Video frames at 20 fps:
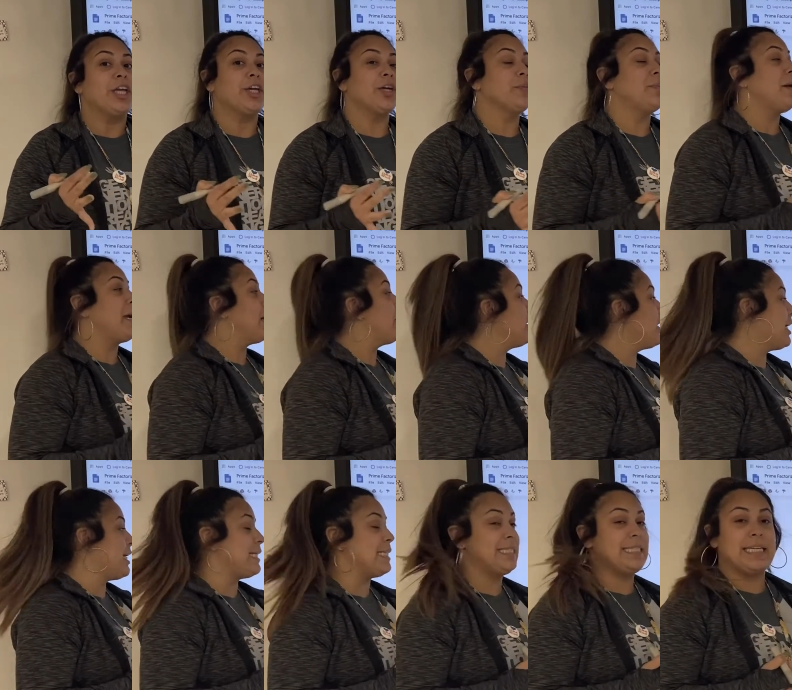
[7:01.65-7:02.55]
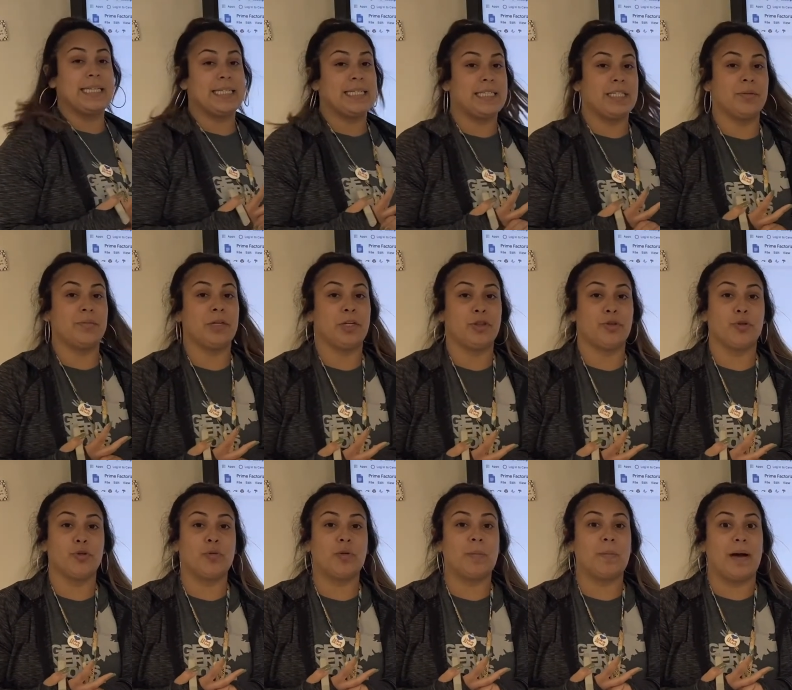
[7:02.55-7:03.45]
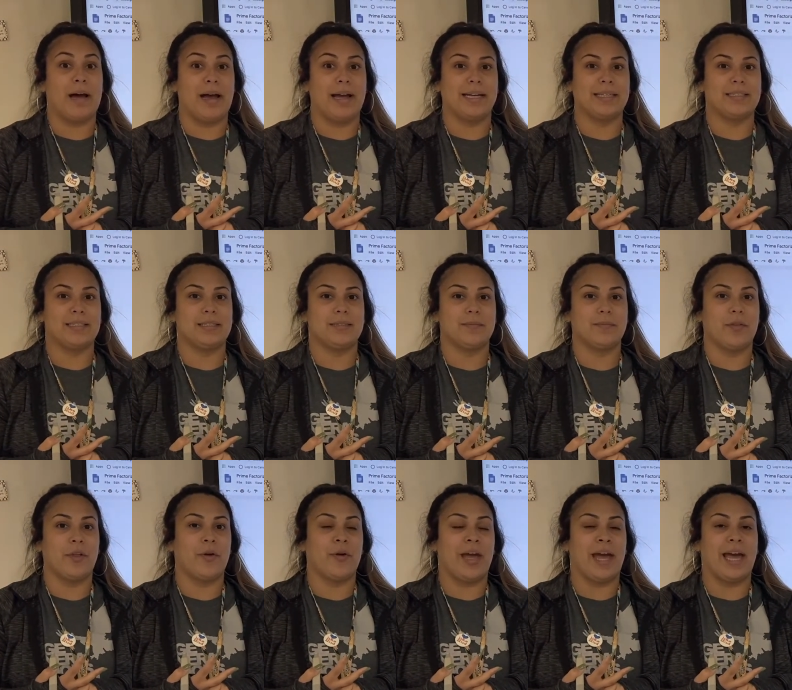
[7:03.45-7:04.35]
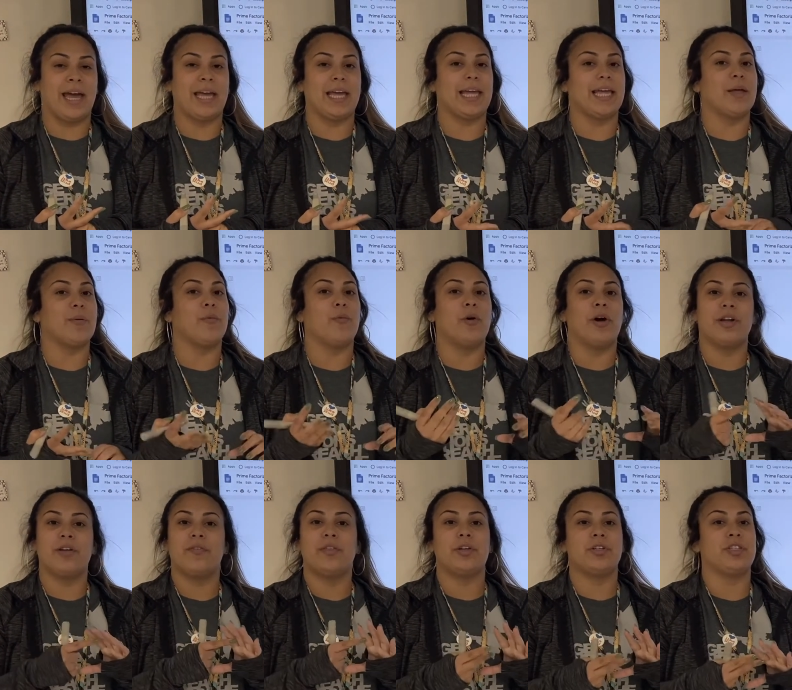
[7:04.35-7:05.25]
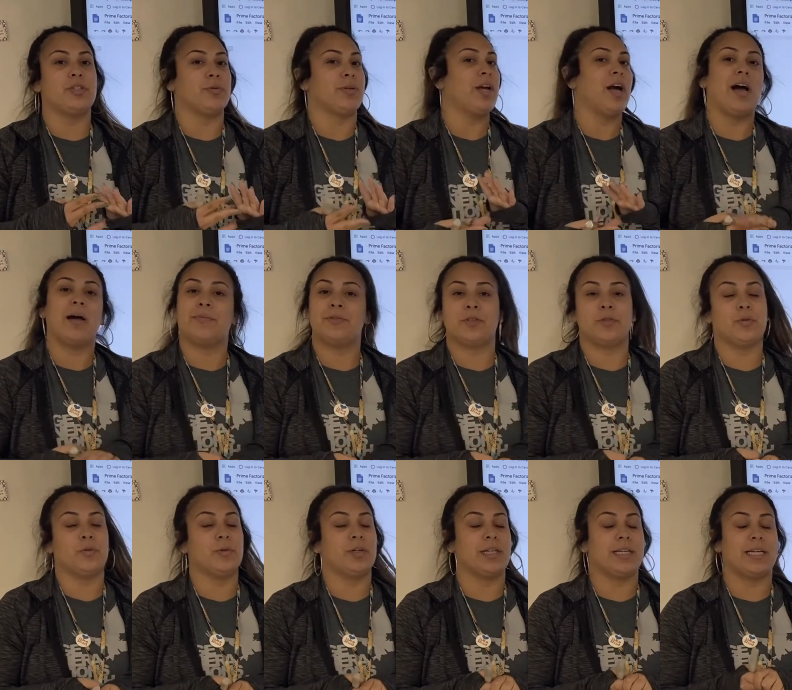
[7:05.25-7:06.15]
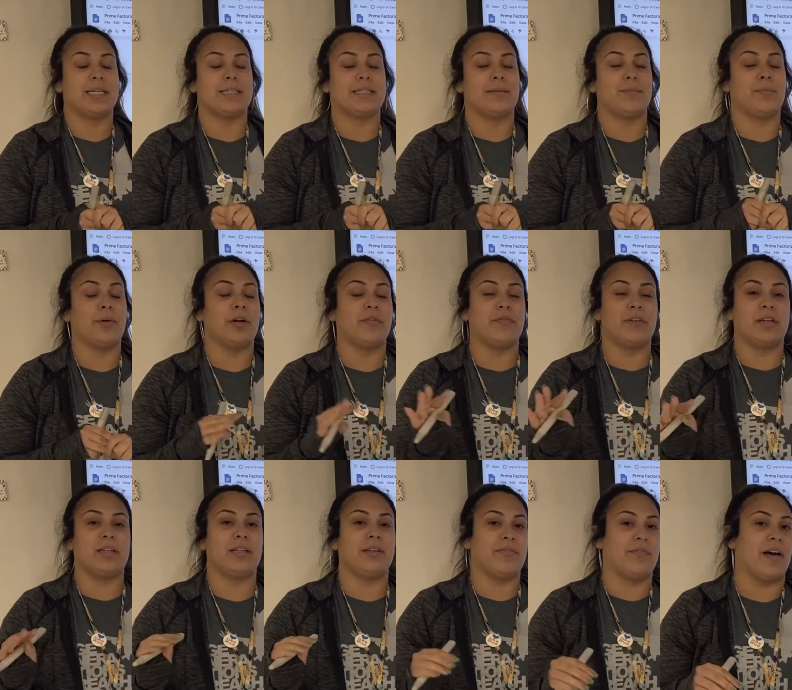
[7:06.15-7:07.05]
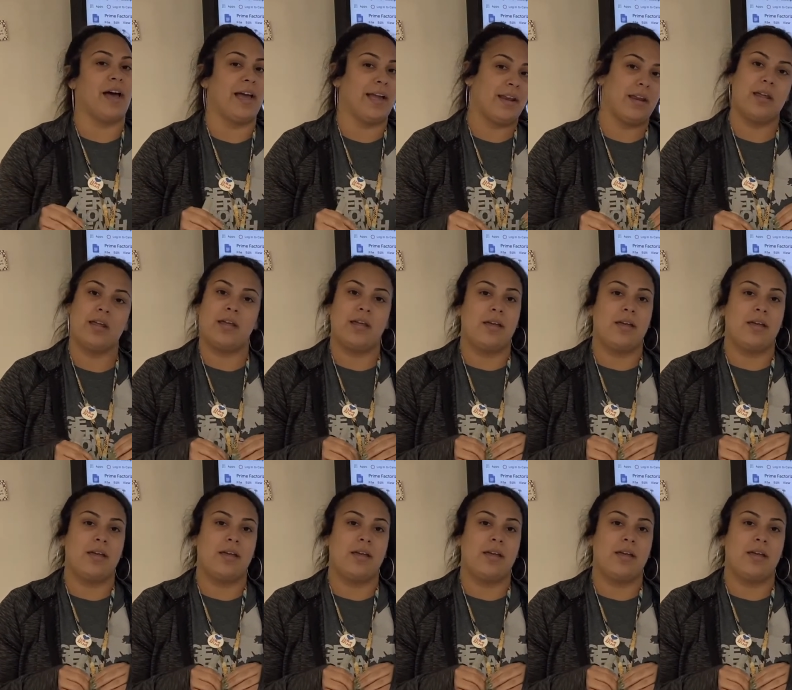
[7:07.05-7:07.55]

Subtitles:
your parent can send it to me through Remind, okay? One of those 3 options would work perfectly fine.